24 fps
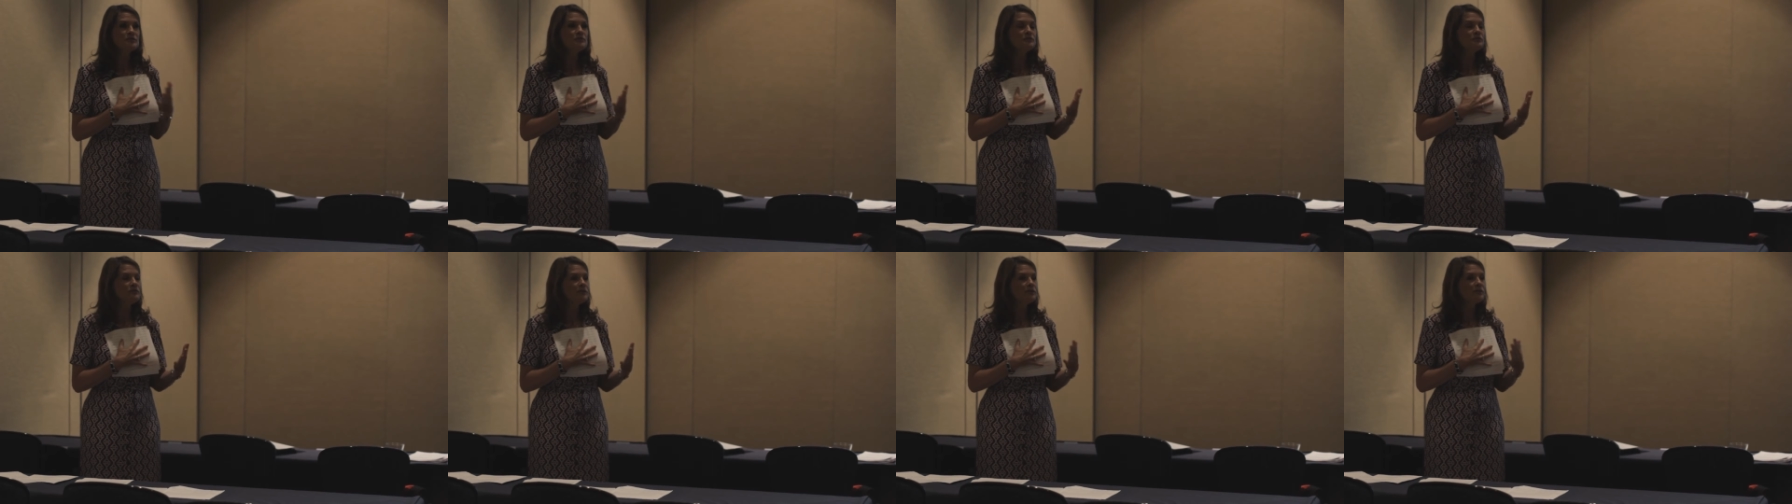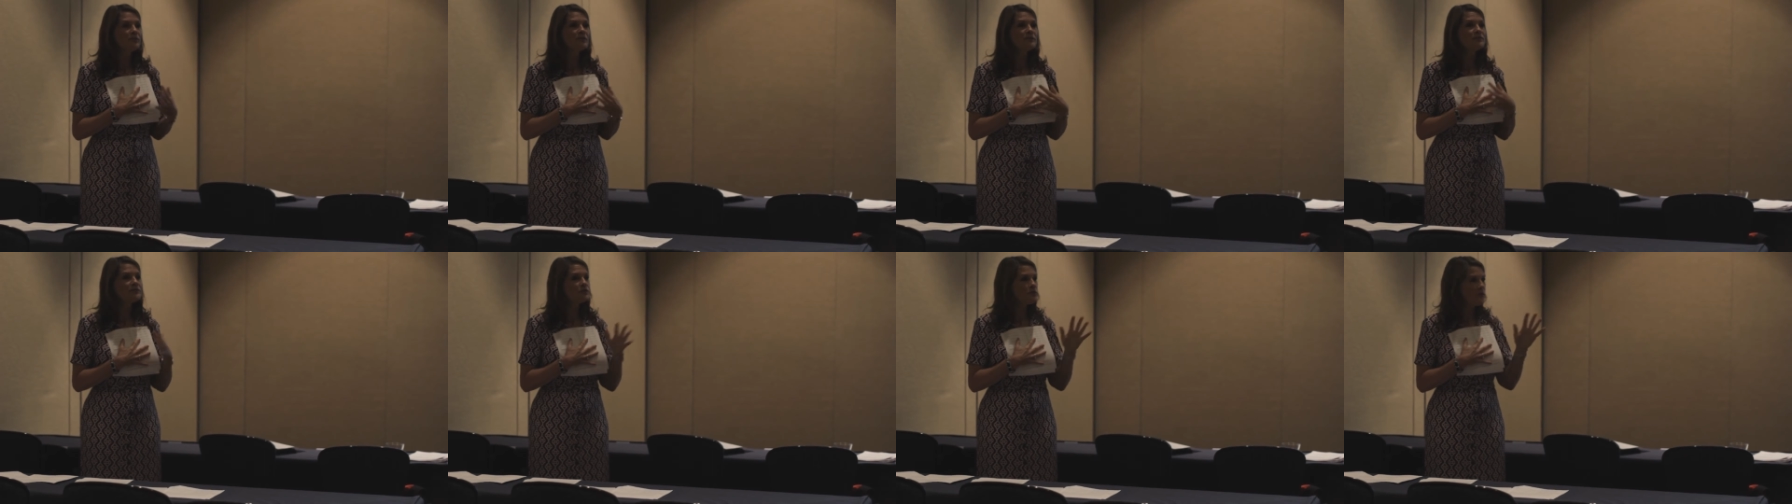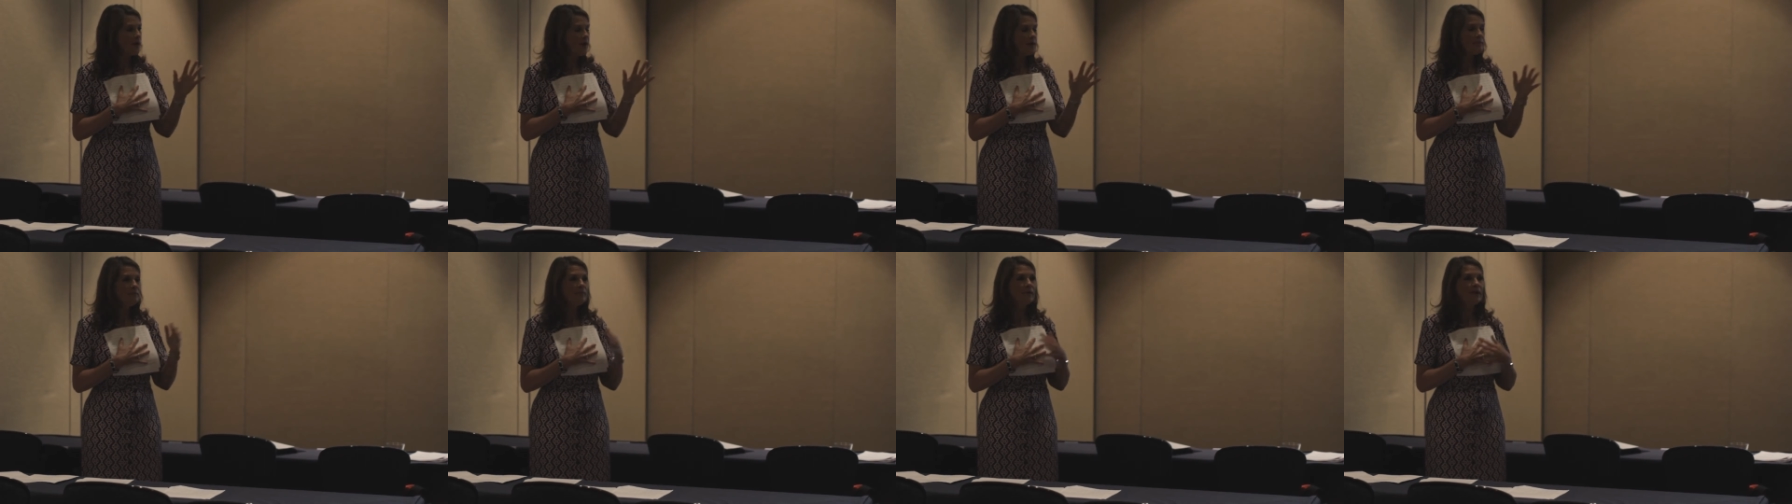you feel this
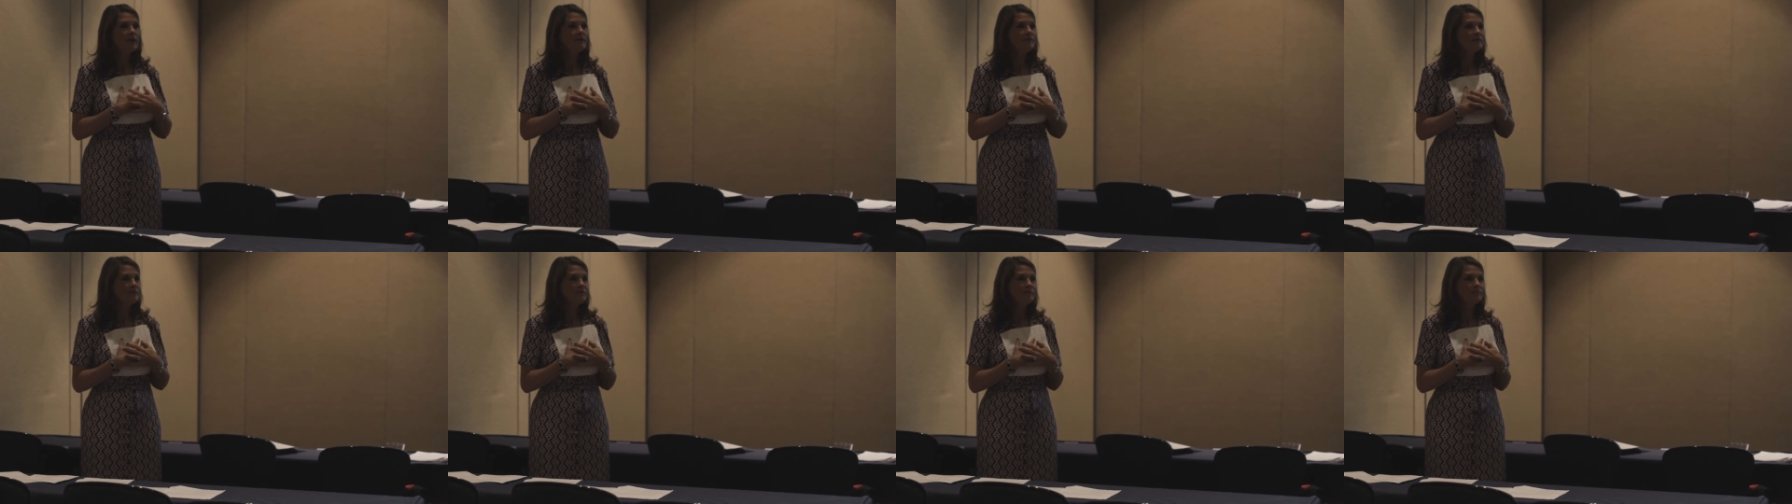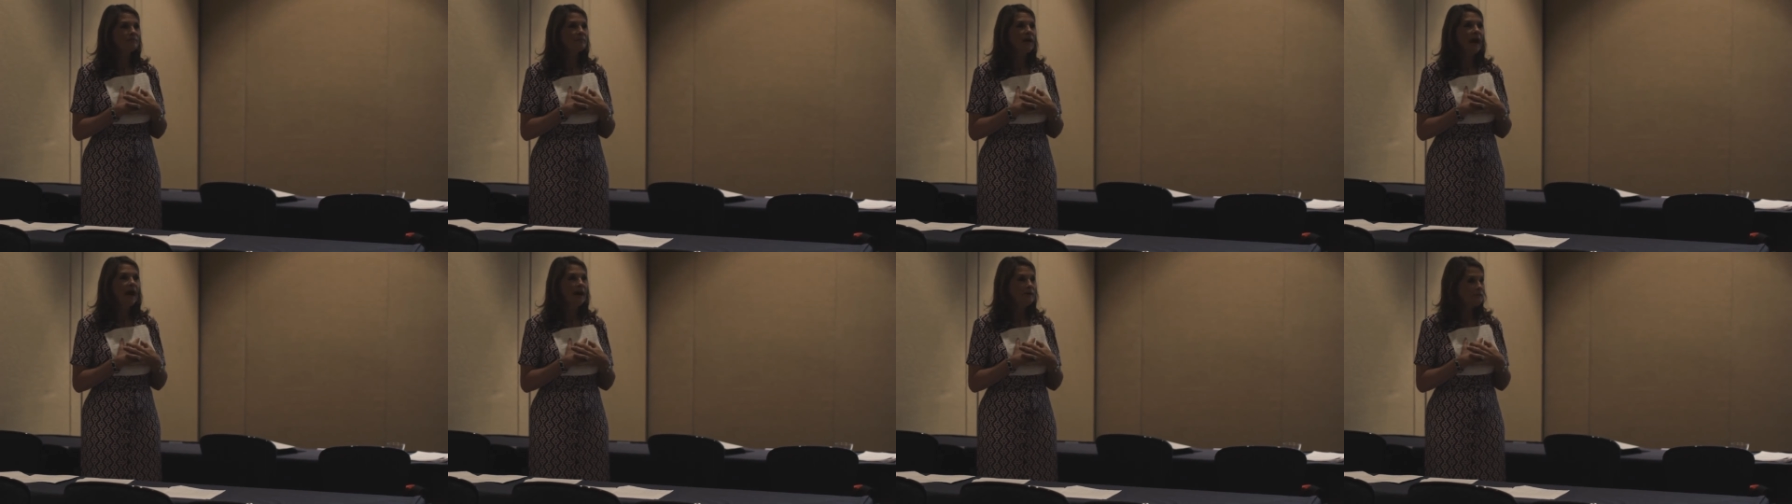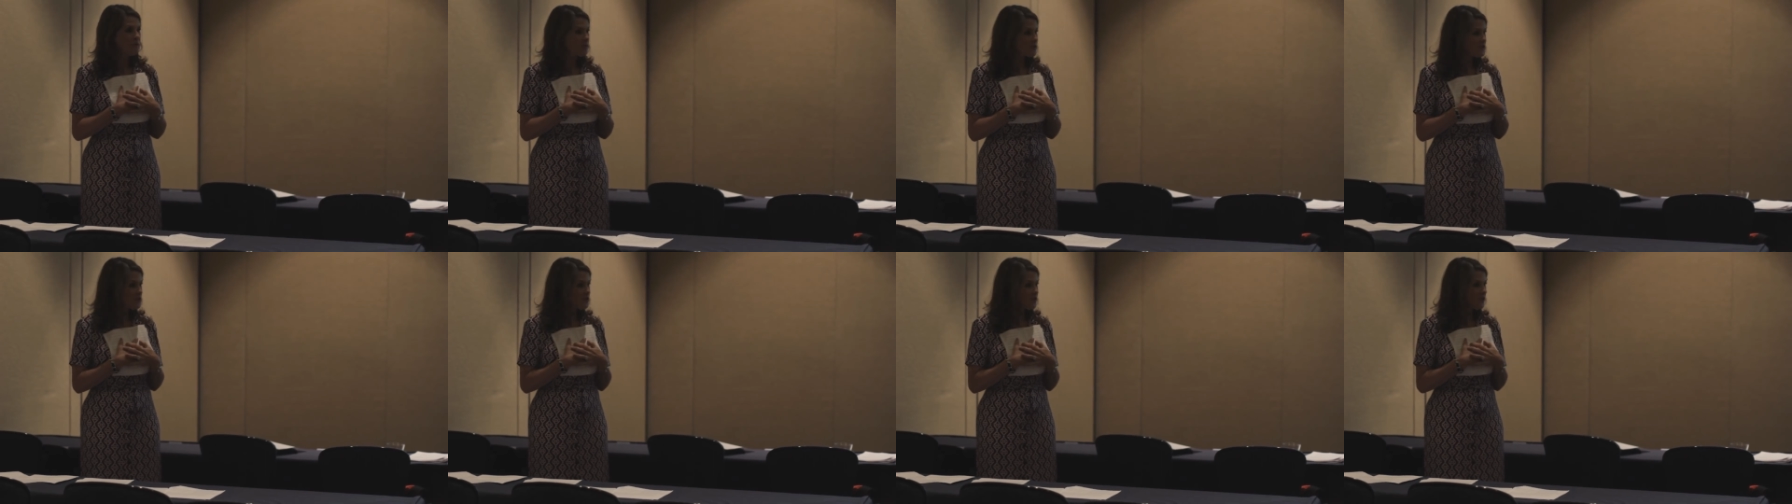way, but I
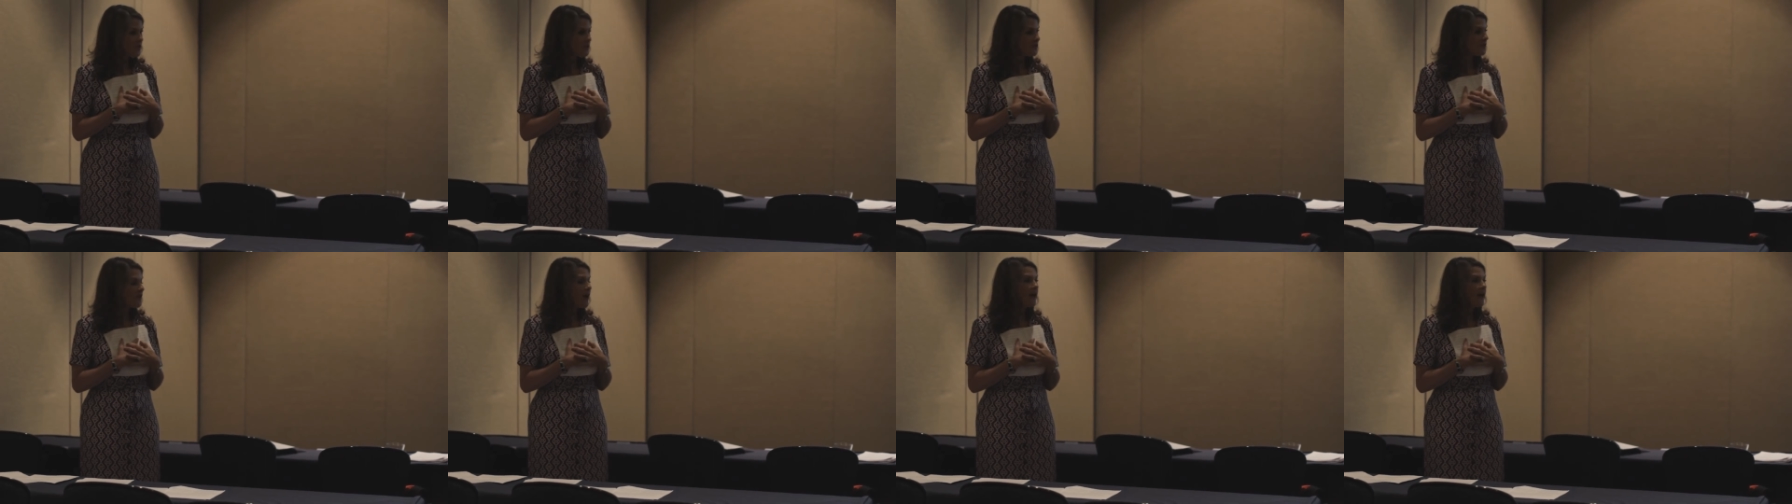appreciate your